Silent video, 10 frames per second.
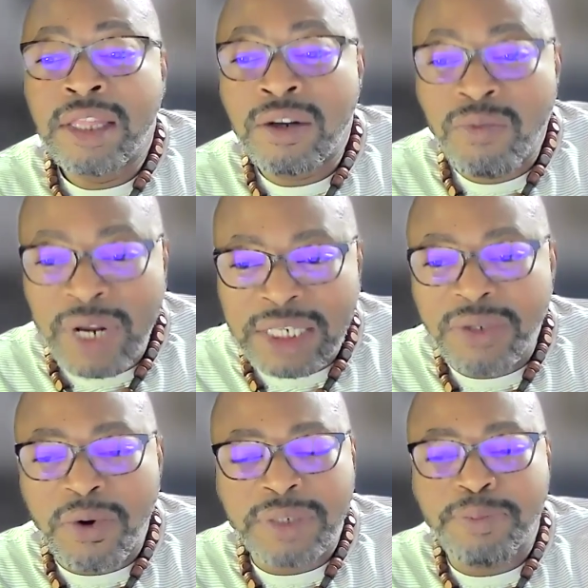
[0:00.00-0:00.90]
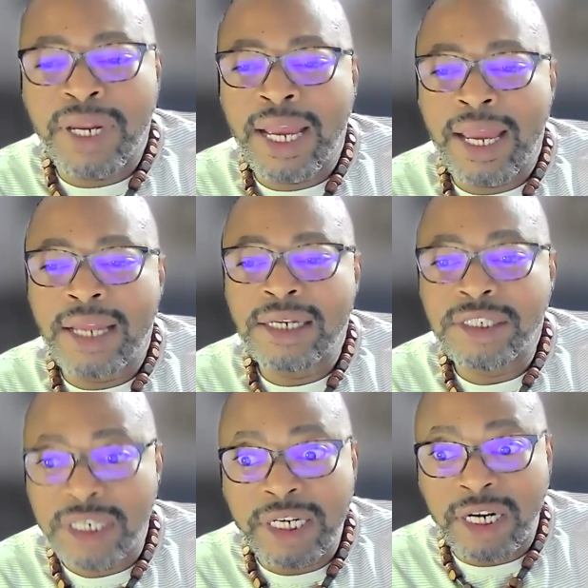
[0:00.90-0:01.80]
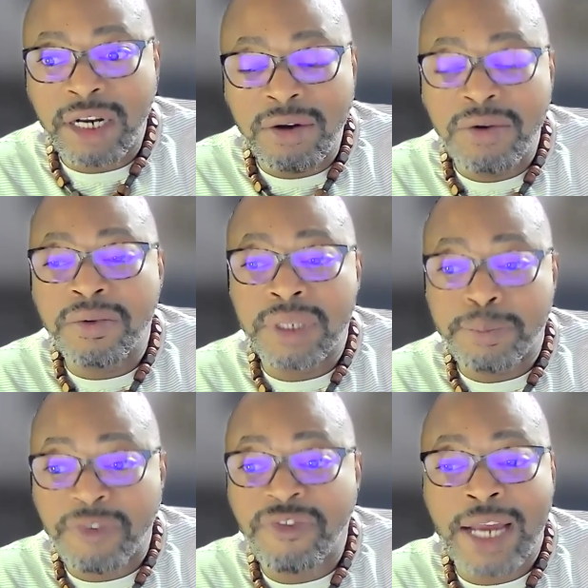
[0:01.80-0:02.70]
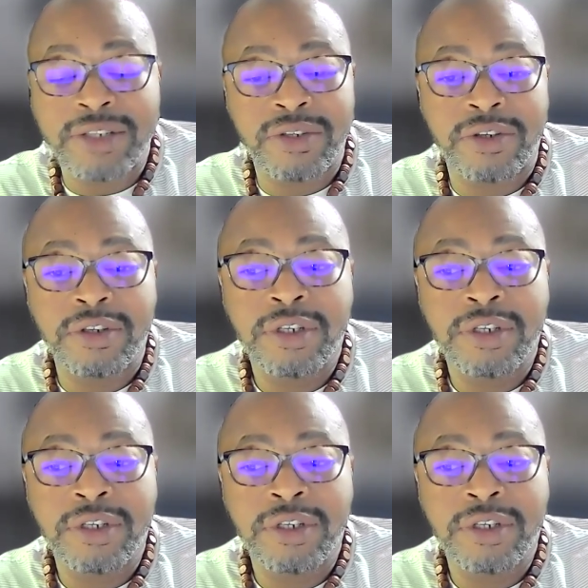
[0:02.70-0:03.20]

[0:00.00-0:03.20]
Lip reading: The resource plan should include the professor,